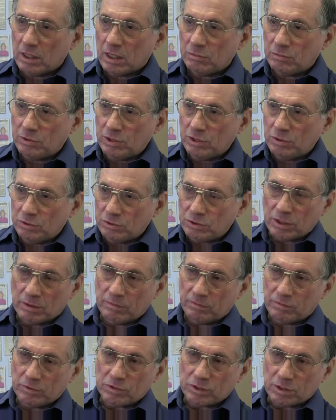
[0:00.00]
and we used
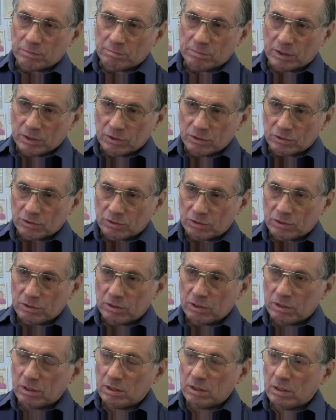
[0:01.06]
them for some months.
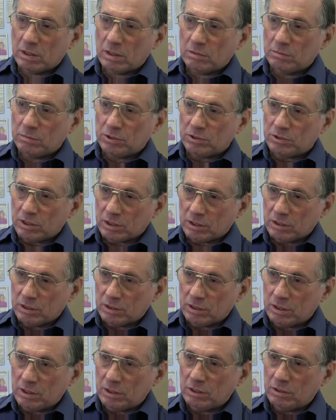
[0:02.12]
But
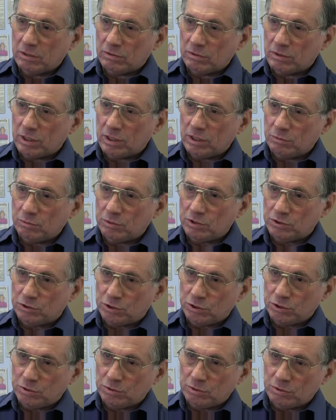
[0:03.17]
suddenly they
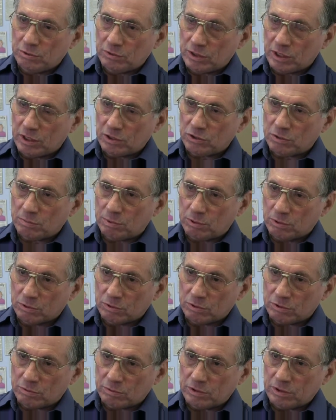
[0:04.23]
withdrew their
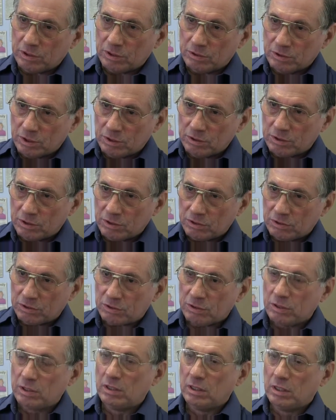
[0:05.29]
support with no
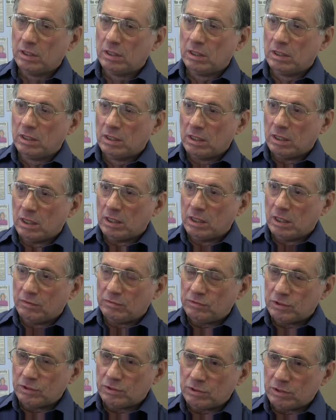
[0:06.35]
notice and
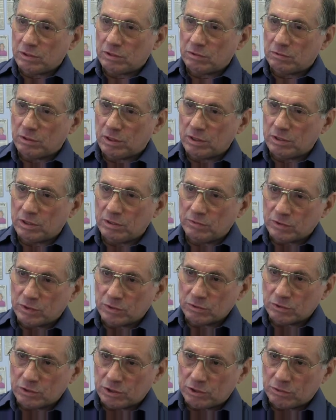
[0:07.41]
left us in quite a
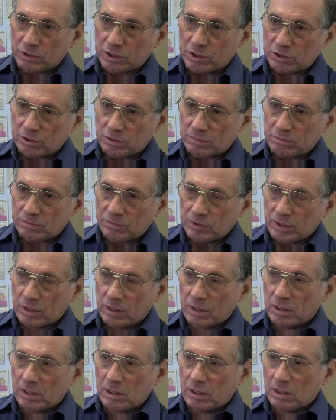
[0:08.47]
difficult situation.
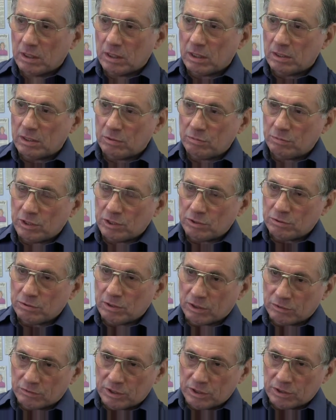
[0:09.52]
I then went to
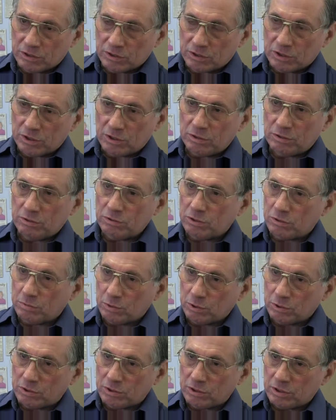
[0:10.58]
another agency who
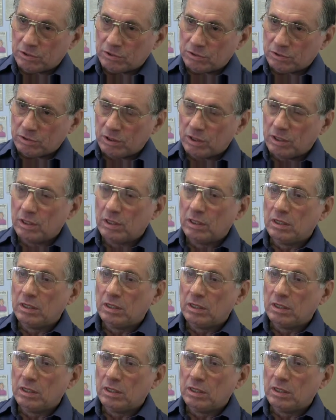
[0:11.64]
supported us,